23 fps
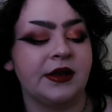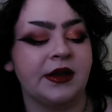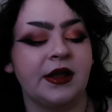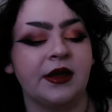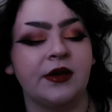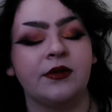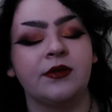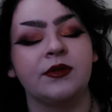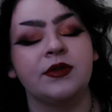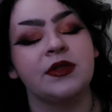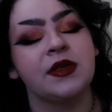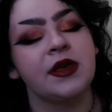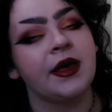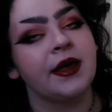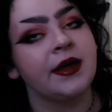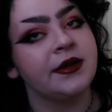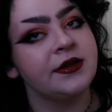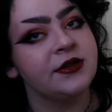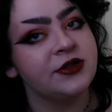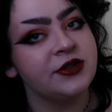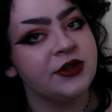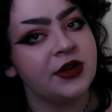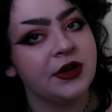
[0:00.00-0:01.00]
Now the
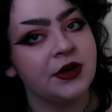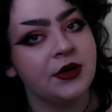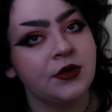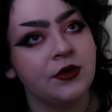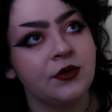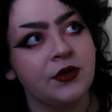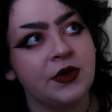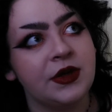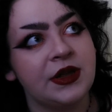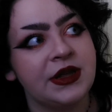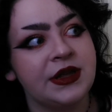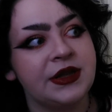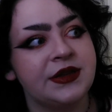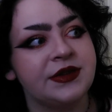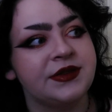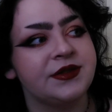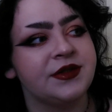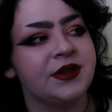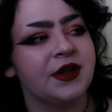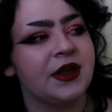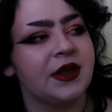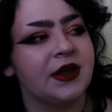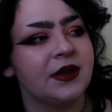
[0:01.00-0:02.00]
eyeshadow
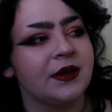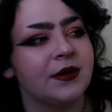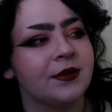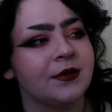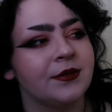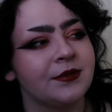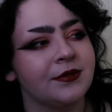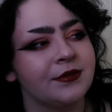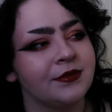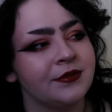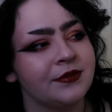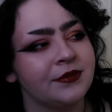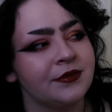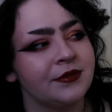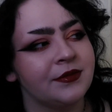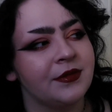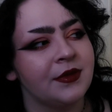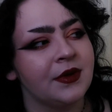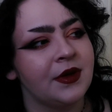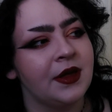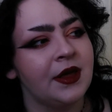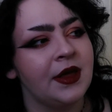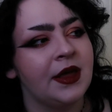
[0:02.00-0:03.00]
is like
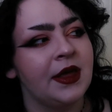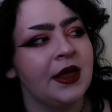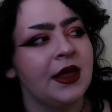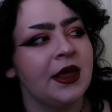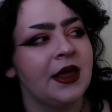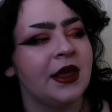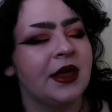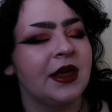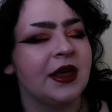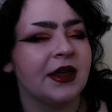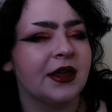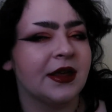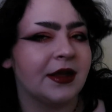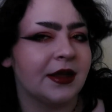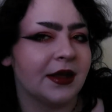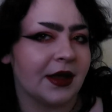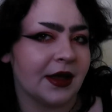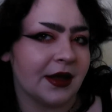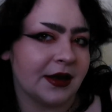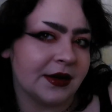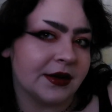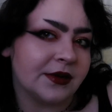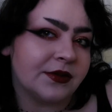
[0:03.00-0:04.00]

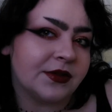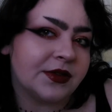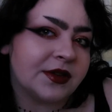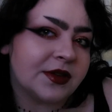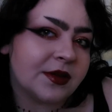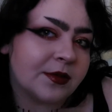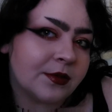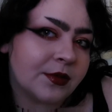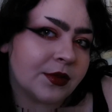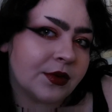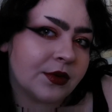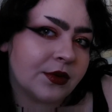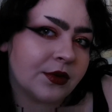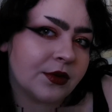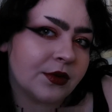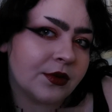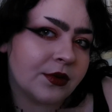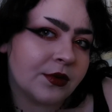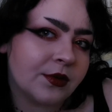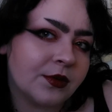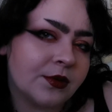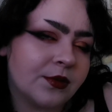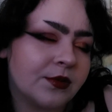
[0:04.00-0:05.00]
kind of simple,
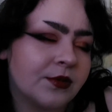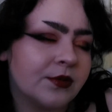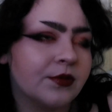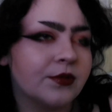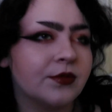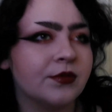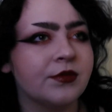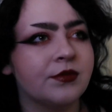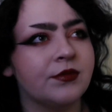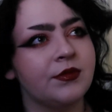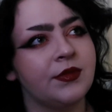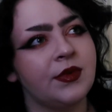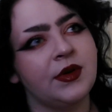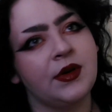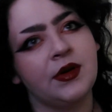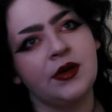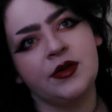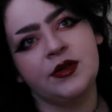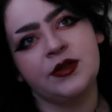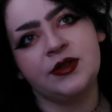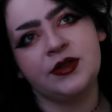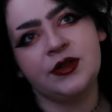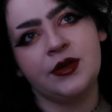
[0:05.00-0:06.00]
but
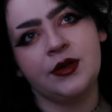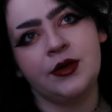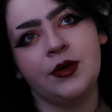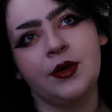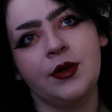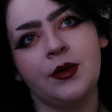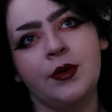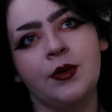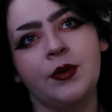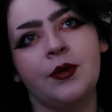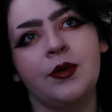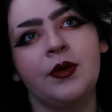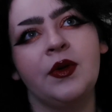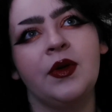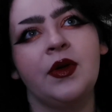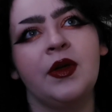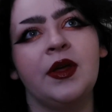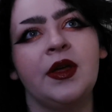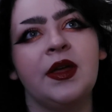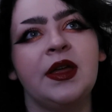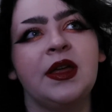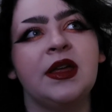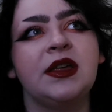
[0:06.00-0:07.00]
also
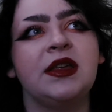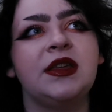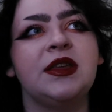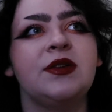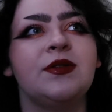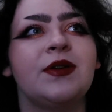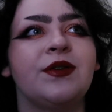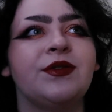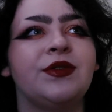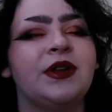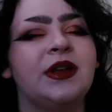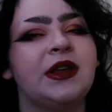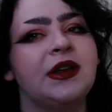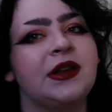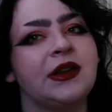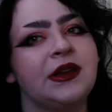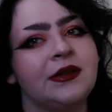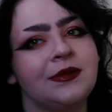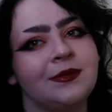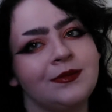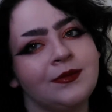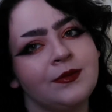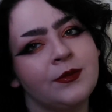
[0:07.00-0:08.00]
you have to get
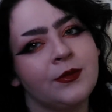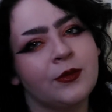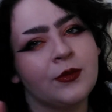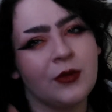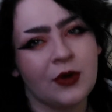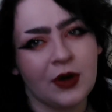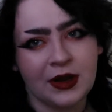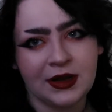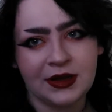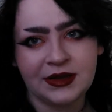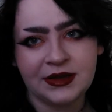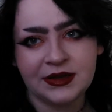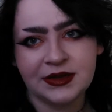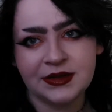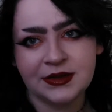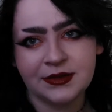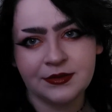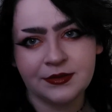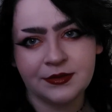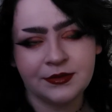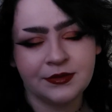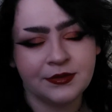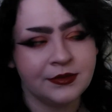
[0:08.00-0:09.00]
it right.
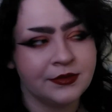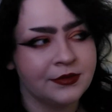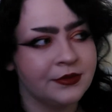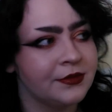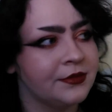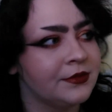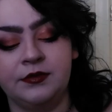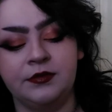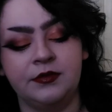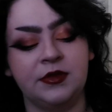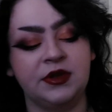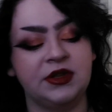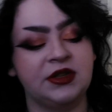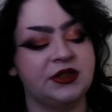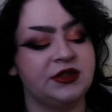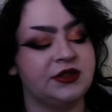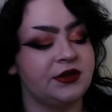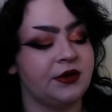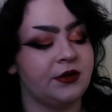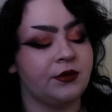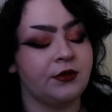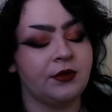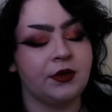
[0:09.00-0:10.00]

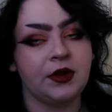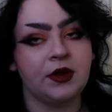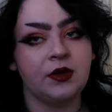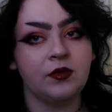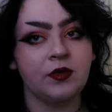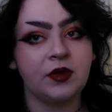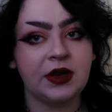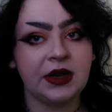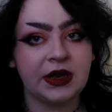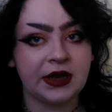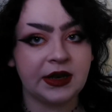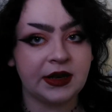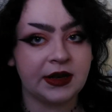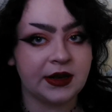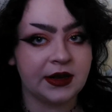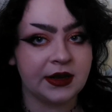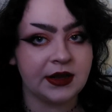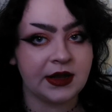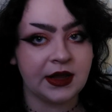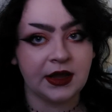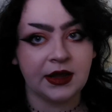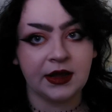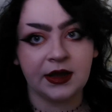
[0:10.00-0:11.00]
So you need
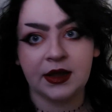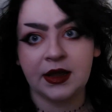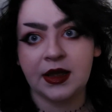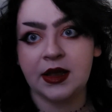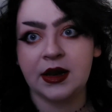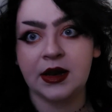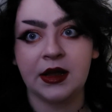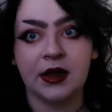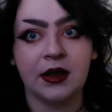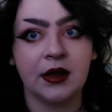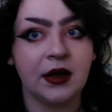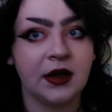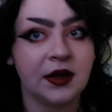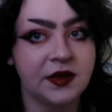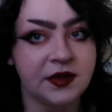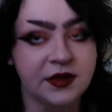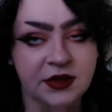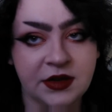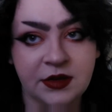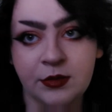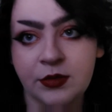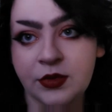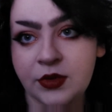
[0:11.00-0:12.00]
like an
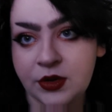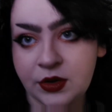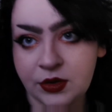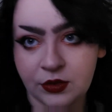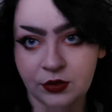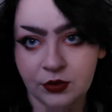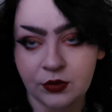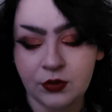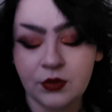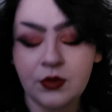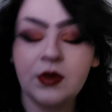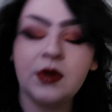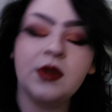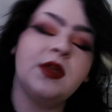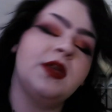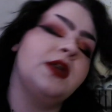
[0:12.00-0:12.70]
icy blue